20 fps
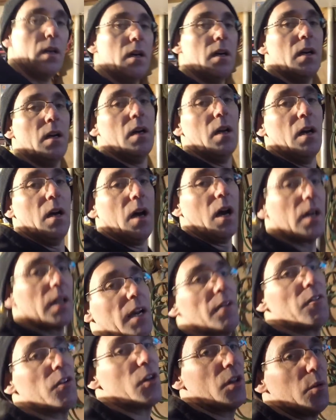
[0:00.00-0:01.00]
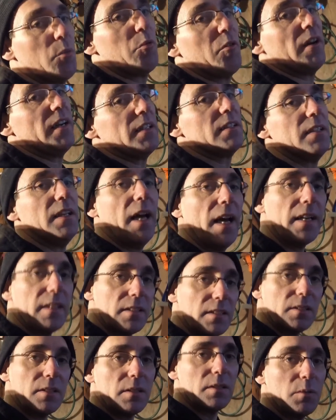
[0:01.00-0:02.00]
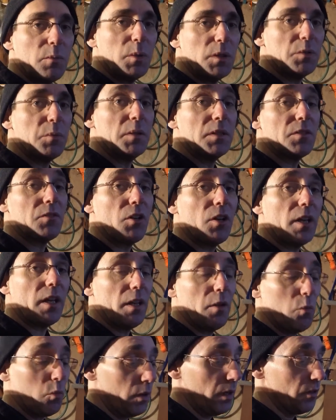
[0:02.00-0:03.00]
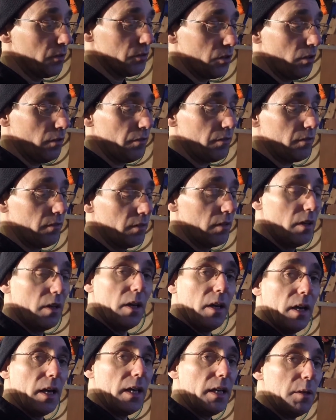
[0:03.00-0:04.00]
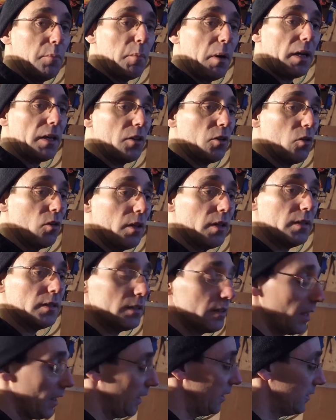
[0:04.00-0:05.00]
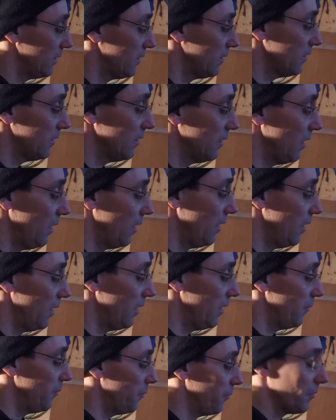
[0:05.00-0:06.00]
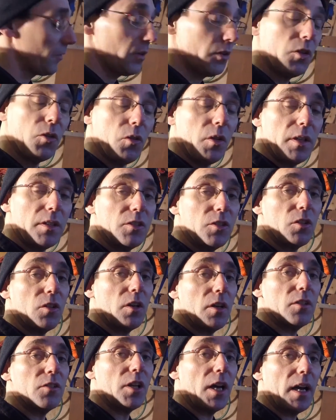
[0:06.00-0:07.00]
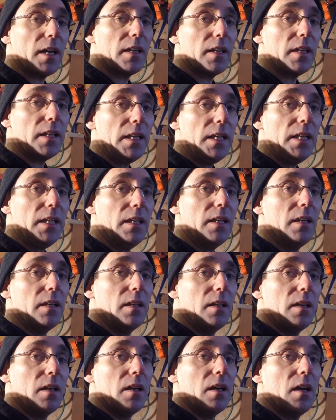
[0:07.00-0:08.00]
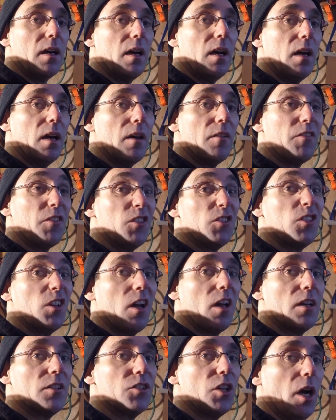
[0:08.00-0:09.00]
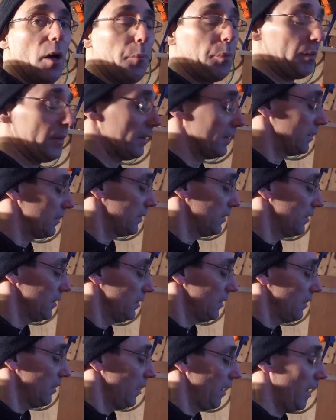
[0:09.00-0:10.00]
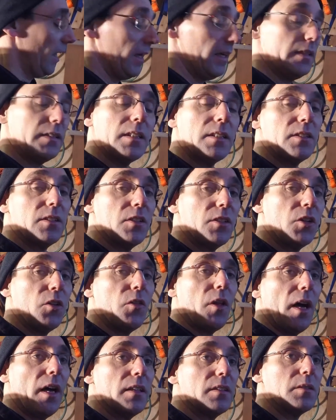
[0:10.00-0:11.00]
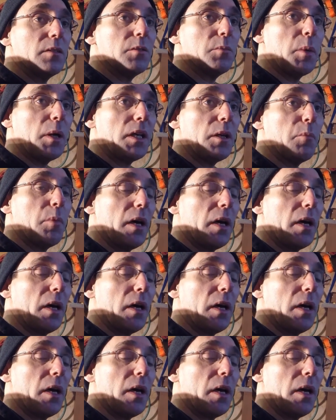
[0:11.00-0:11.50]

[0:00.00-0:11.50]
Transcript: I'm going to have a look at the brakes next, which means I've got to get the wheels off. In the manual it says to do this you've got to jack the fuselage up, and it says to do that to make a